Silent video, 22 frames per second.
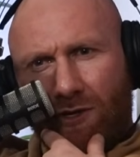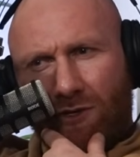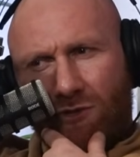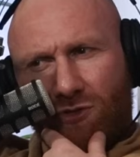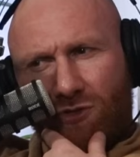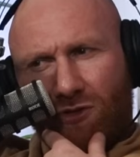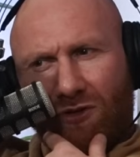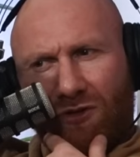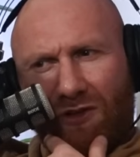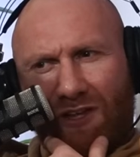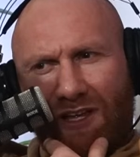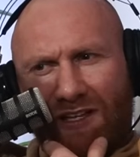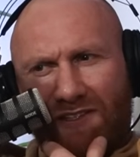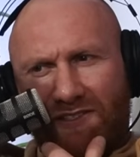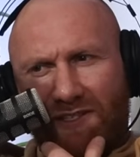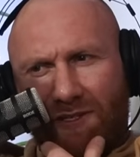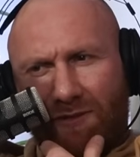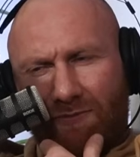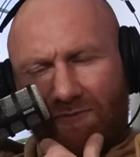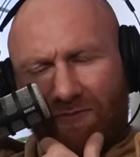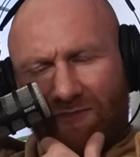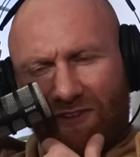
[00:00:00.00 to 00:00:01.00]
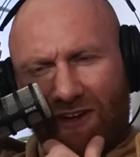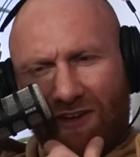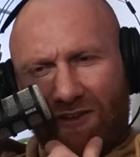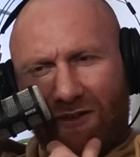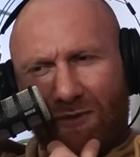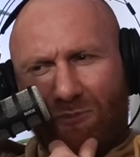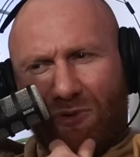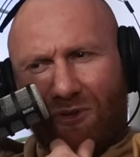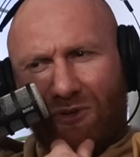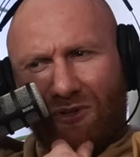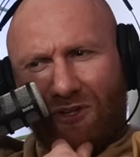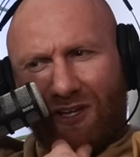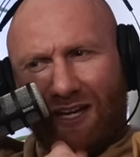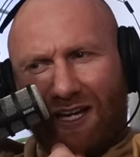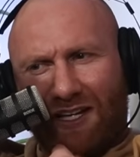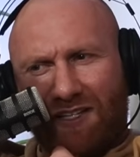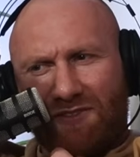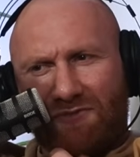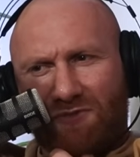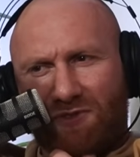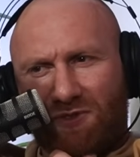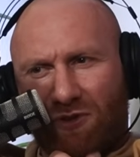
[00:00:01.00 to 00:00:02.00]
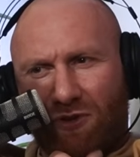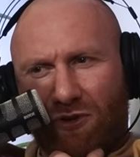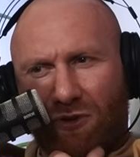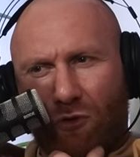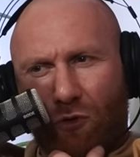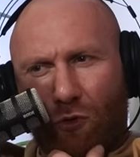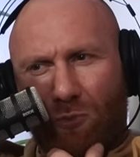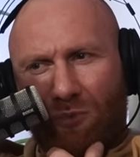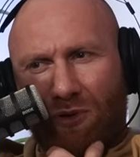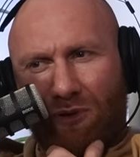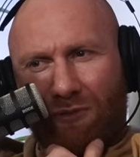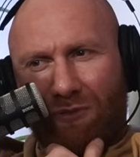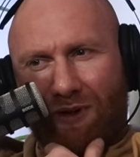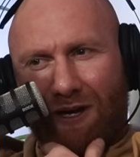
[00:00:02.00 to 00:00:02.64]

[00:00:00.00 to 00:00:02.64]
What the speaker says: Sean Clancy, friend of the podcast, was on our open